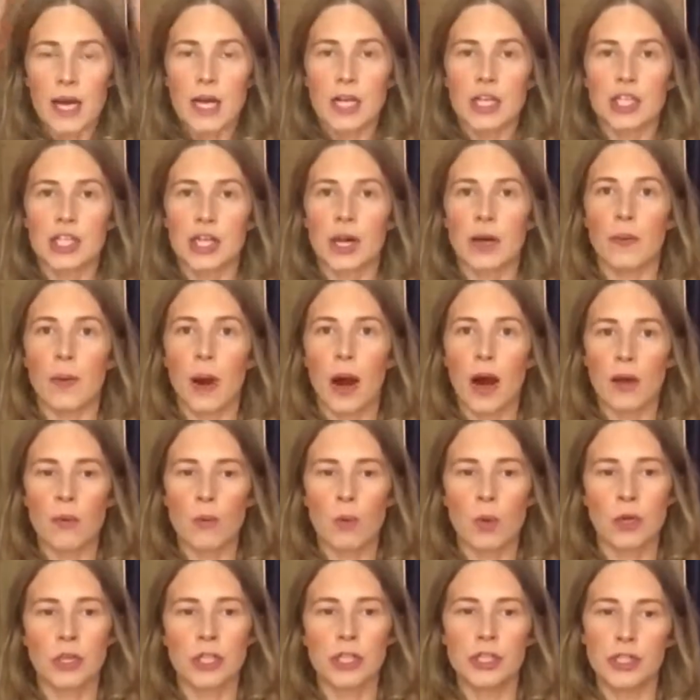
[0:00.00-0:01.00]
So I
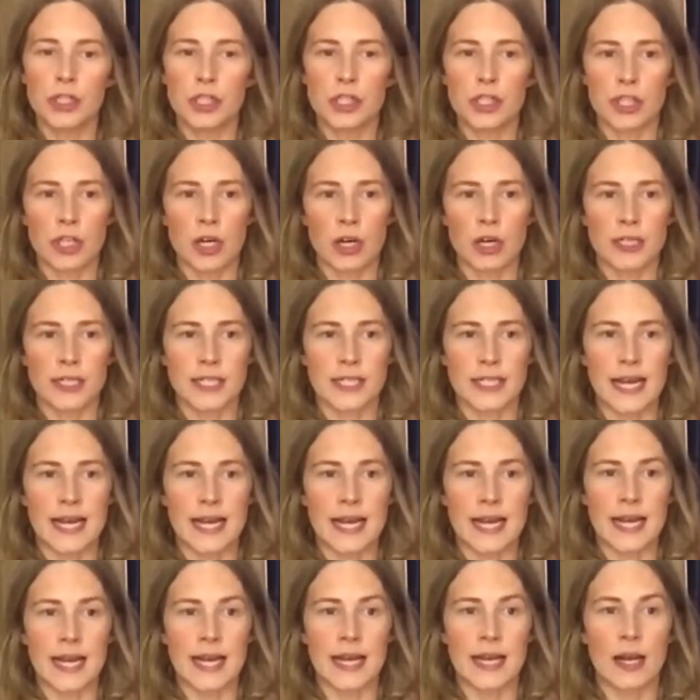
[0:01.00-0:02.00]
want you to start
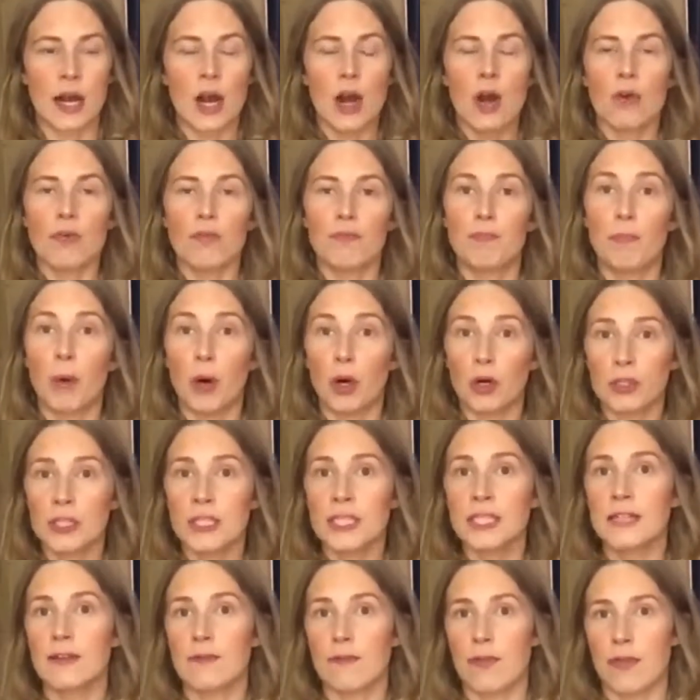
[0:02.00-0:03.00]
saying
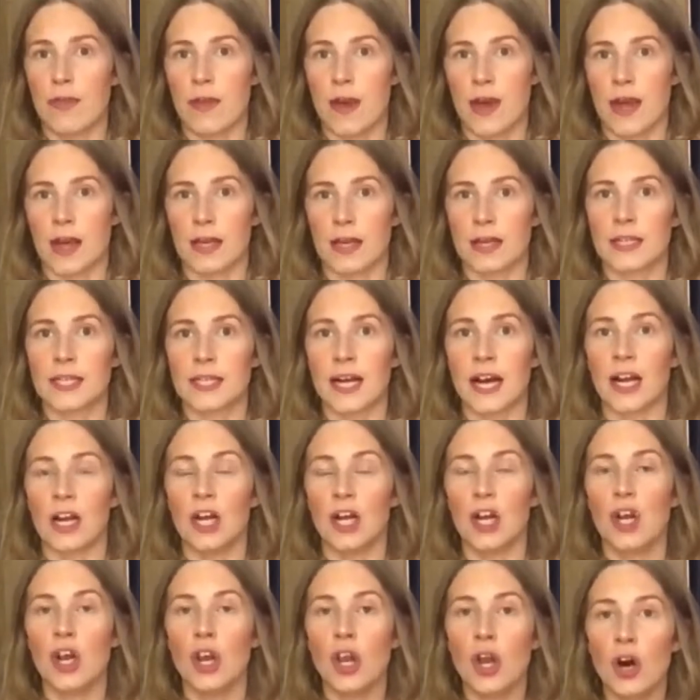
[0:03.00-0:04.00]
positive things
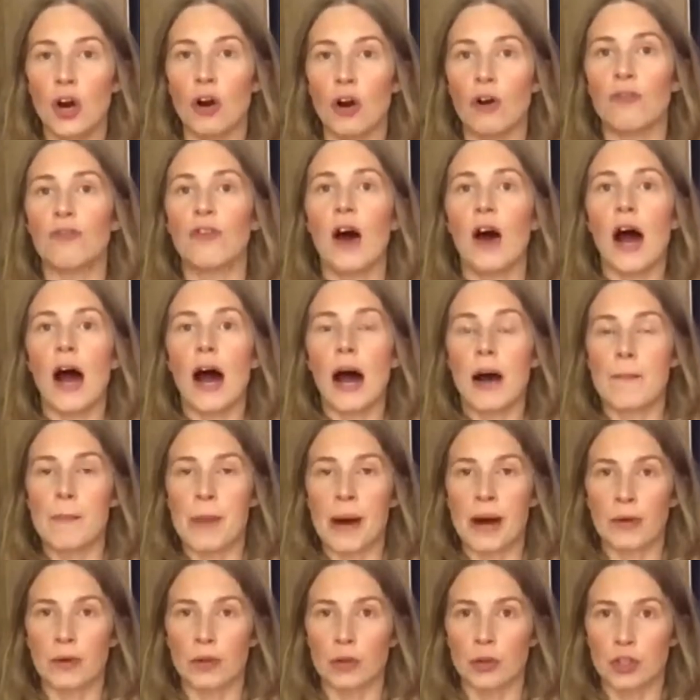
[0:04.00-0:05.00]
and love
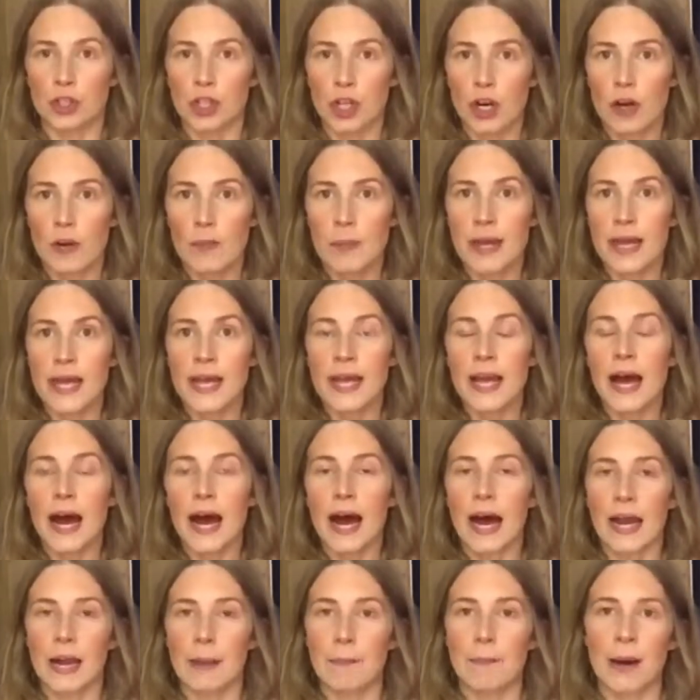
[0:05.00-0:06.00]
about your tummy
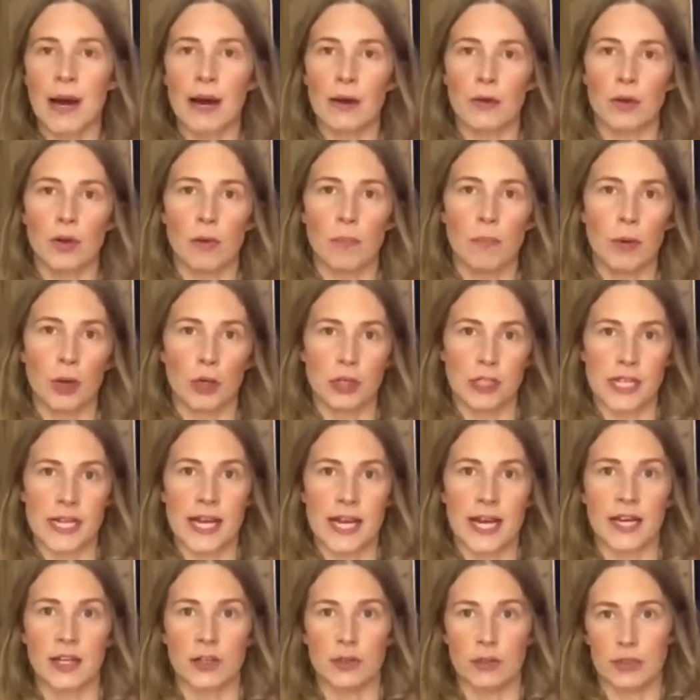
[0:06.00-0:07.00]
and about your
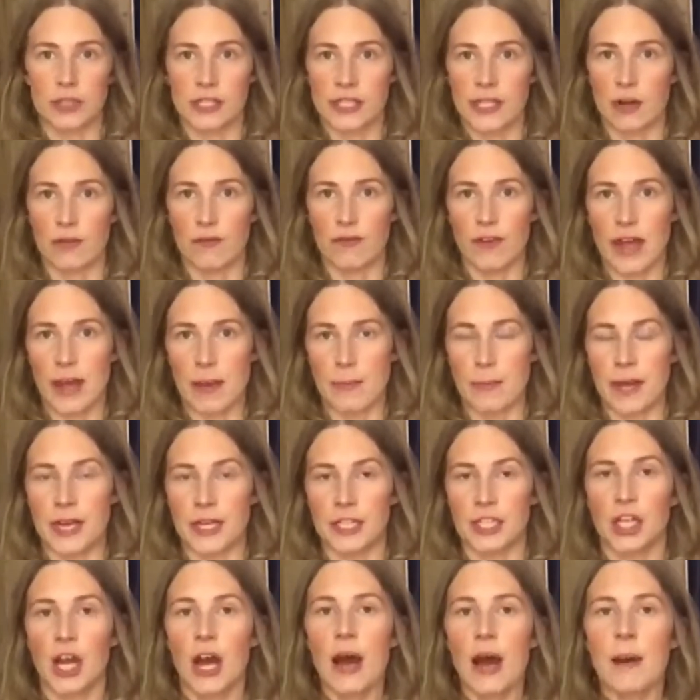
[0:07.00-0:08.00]
body and your
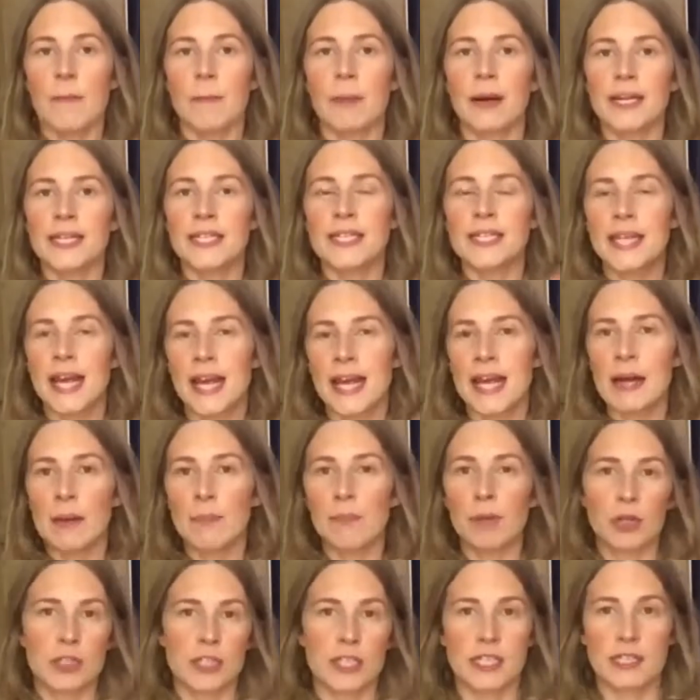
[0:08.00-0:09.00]
self-image. By saying
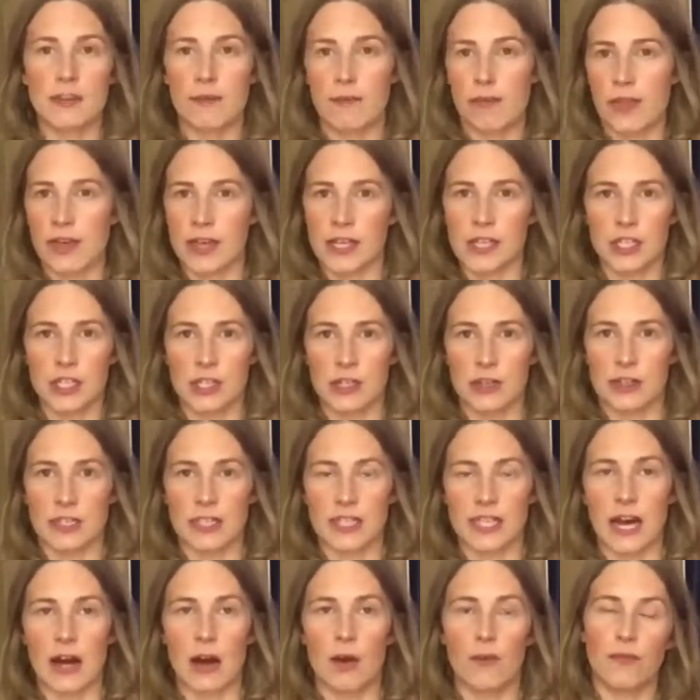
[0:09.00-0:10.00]
positive things to
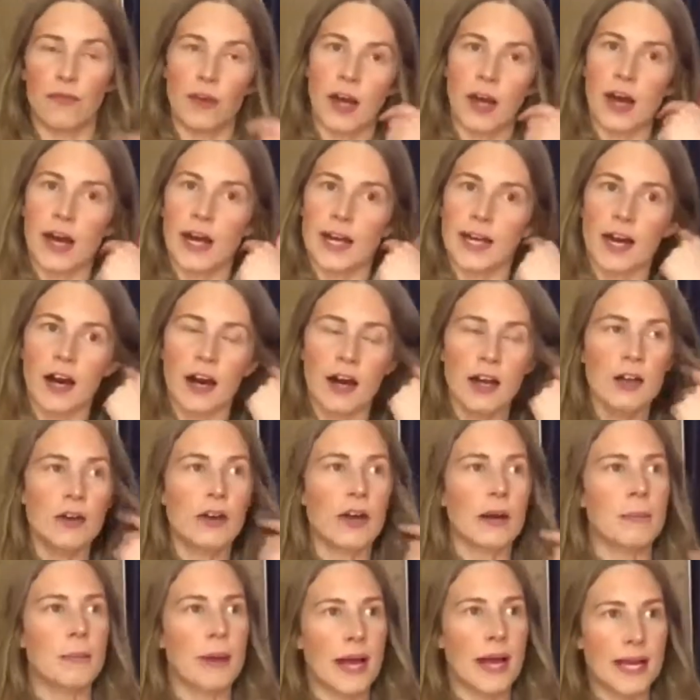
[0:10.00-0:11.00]
yourself like, I
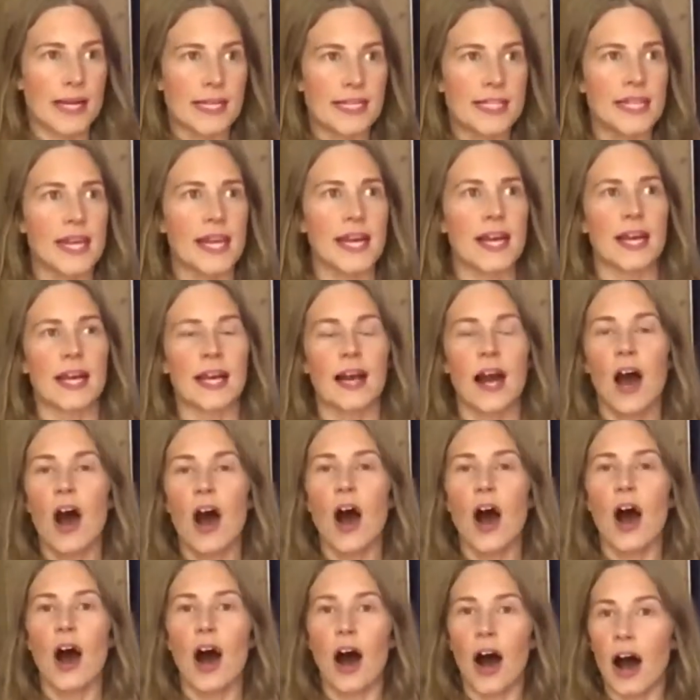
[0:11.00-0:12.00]
look amazing,
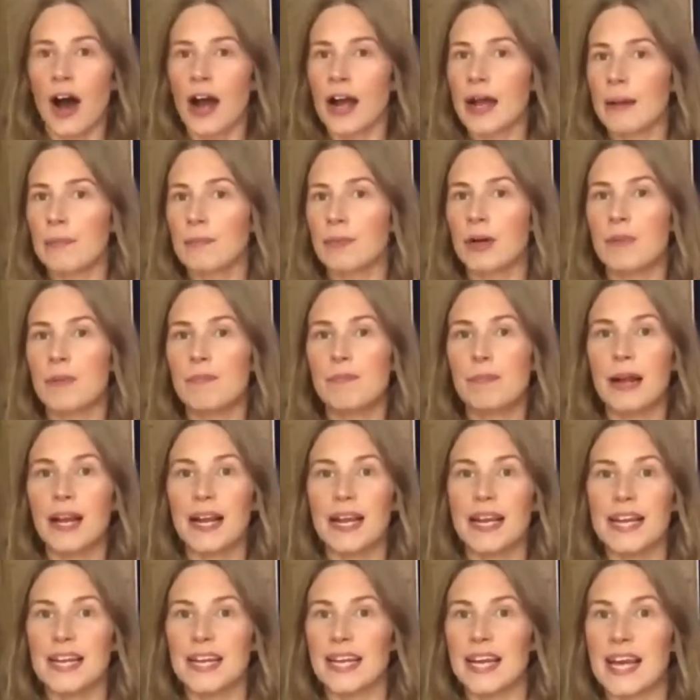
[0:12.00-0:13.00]
I am
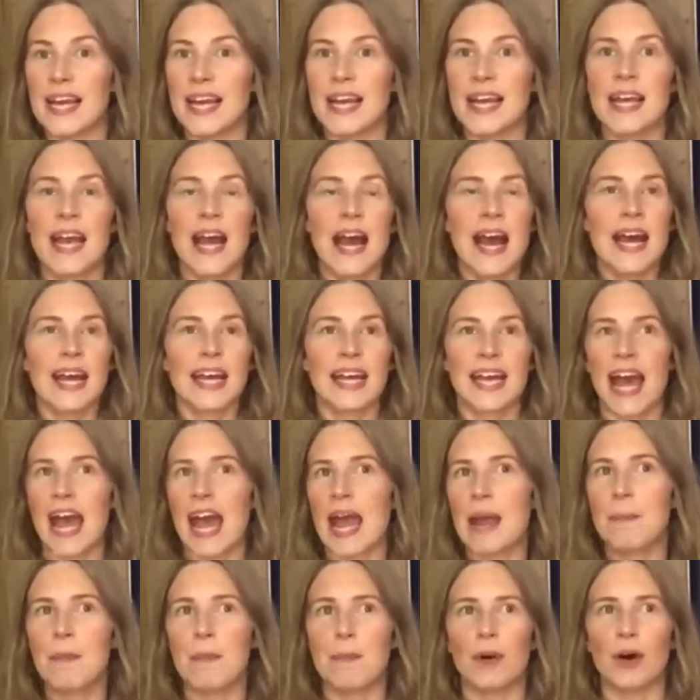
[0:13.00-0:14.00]
completely
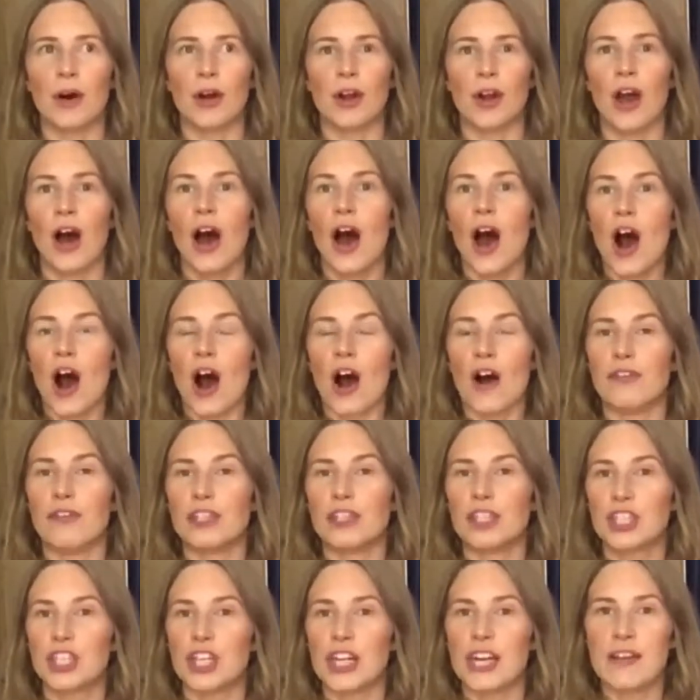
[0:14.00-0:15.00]
capable of
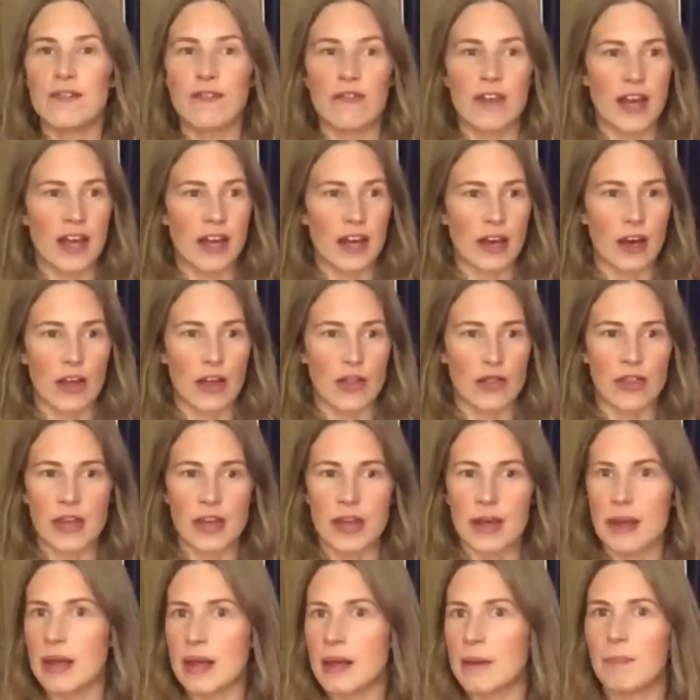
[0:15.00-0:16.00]
achieving
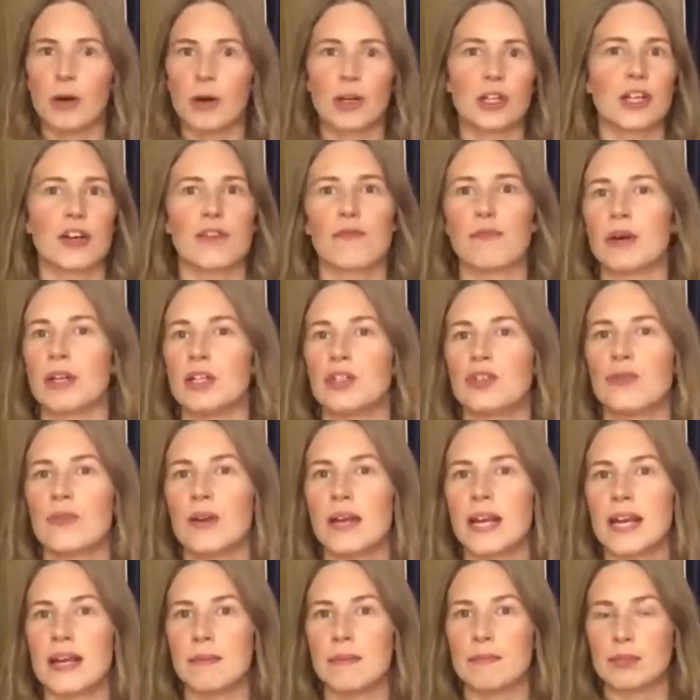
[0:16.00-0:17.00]
the body of my
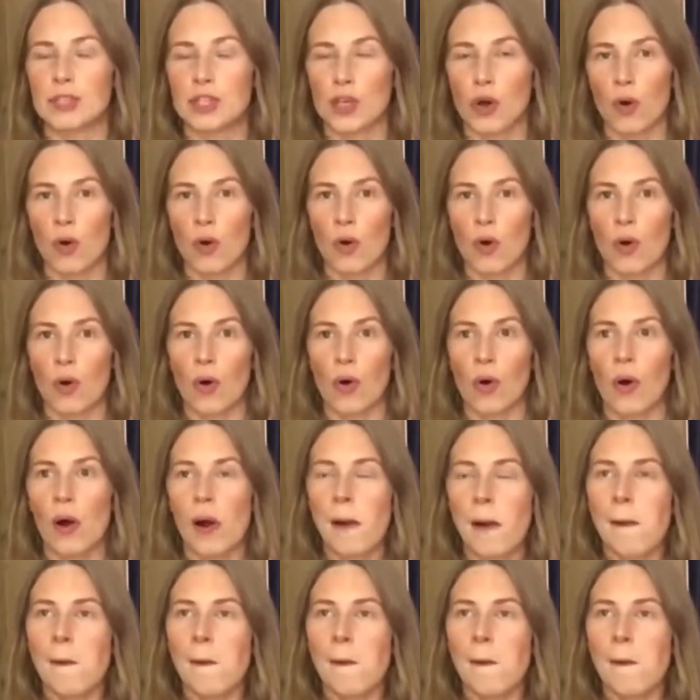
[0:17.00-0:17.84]
dreams, or